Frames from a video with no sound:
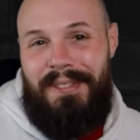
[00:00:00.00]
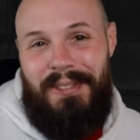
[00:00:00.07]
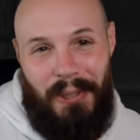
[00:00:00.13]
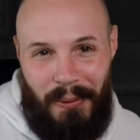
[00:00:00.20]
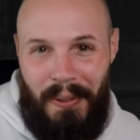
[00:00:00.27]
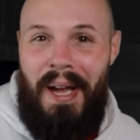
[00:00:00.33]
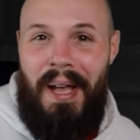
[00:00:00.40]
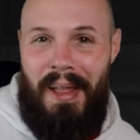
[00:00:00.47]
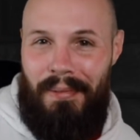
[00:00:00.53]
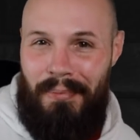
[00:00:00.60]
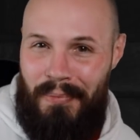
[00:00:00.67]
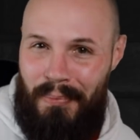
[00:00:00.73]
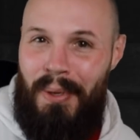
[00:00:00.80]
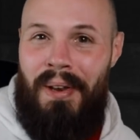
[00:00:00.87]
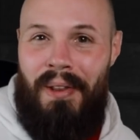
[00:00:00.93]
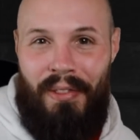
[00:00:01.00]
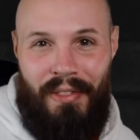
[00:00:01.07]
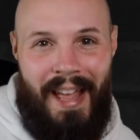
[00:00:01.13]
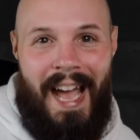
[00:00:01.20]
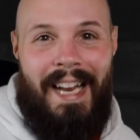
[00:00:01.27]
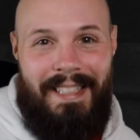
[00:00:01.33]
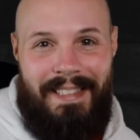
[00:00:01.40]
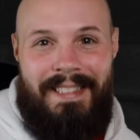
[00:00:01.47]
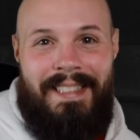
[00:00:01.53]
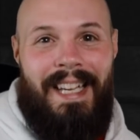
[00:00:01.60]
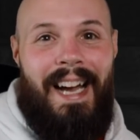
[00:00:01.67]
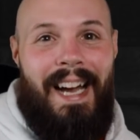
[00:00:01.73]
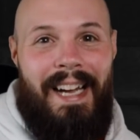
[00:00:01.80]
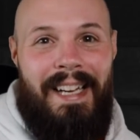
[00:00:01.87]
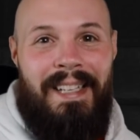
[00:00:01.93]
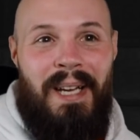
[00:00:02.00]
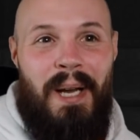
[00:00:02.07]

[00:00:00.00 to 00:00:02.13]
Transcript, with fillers: so put that aside.